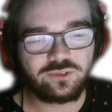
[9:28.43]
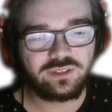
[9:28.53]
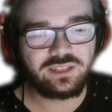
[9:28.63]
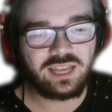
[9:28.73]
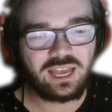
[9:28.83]

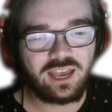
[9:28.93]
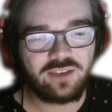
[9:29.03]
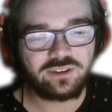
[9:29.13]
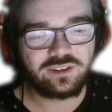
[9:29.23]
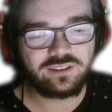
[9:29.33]

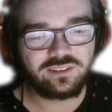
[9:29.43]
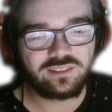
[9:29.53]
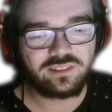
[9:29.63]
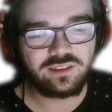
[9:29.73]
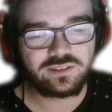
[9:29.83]
having
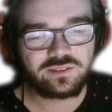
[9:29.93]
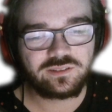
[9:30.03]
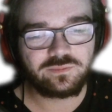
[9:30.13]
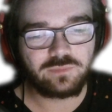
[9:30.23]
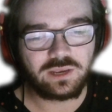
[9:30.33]
this
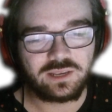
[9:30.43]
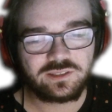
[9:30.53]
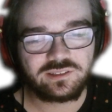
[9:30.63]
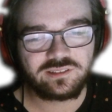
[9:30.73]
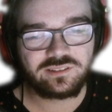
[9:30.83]

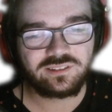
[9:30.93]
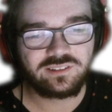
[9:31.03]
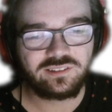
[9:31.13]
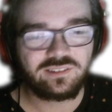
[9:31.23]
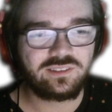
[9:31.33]
base
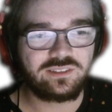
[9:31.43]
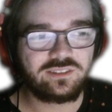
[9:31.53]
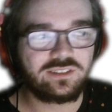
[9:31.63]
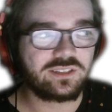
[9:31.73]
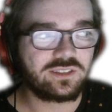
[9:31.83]

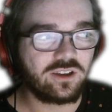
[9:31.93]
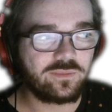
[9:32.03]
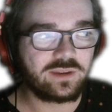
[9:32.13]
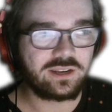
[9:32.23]
does not make